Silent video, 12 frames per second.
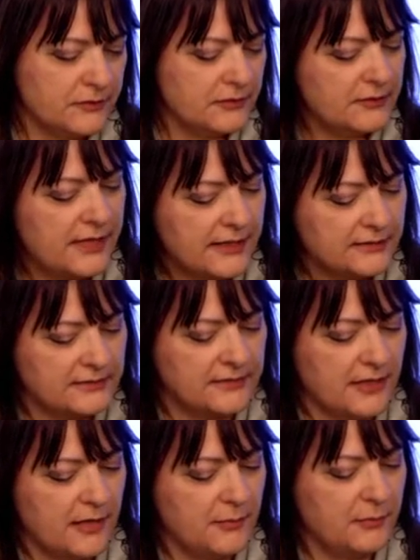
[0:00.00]
the next
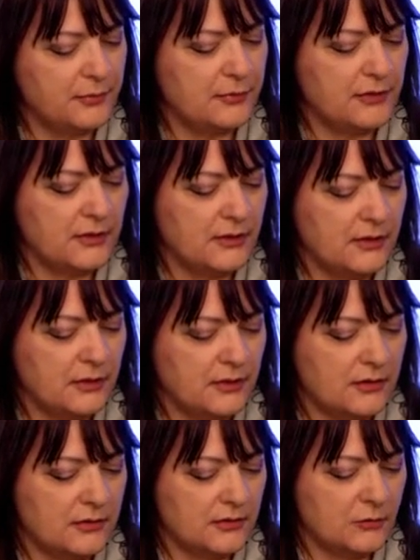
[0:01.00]
step
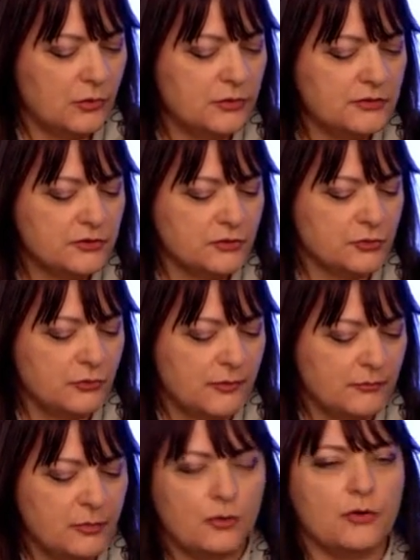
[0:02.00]
was to
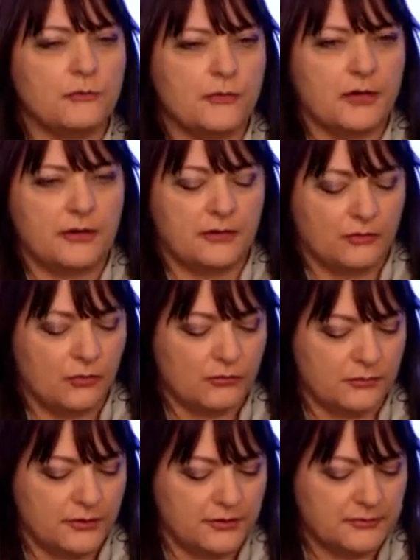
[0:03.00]
employ my
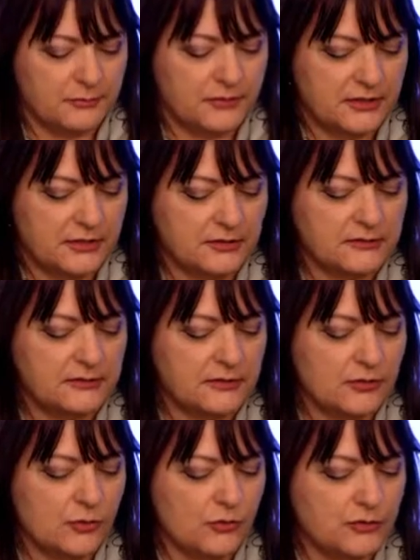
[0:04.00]
own expertise in
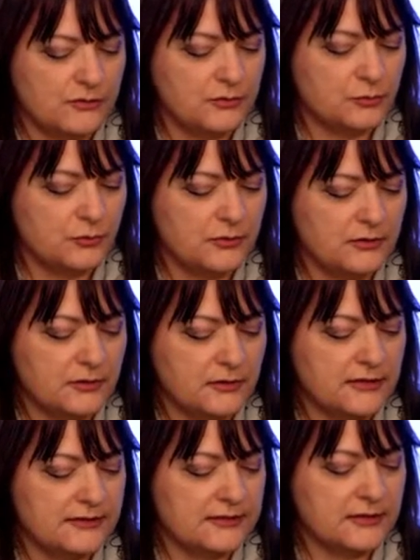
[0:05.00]
accordance with the
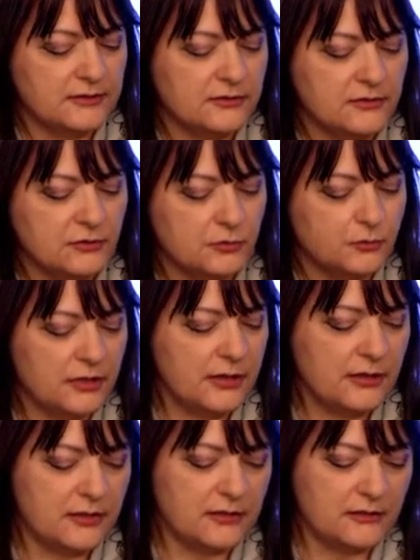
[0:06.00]
necessity to
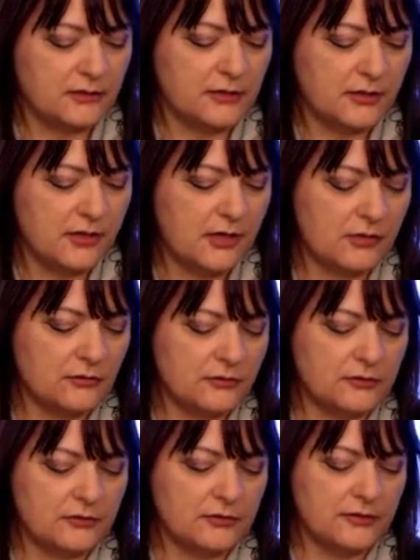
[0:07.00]
take into
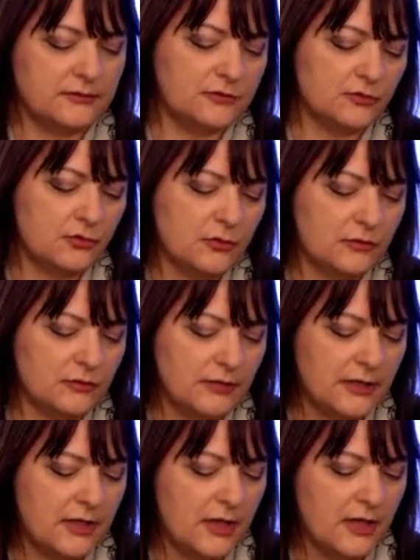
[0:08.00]
account and
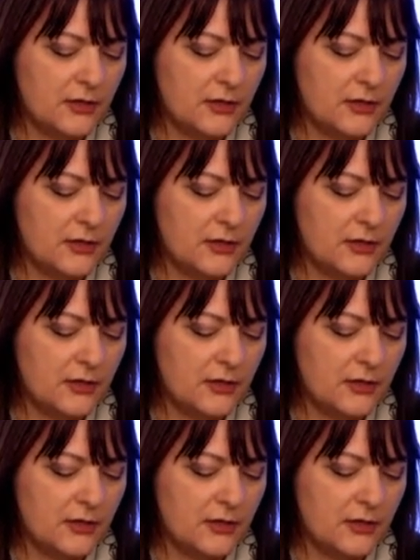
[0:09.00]
strongly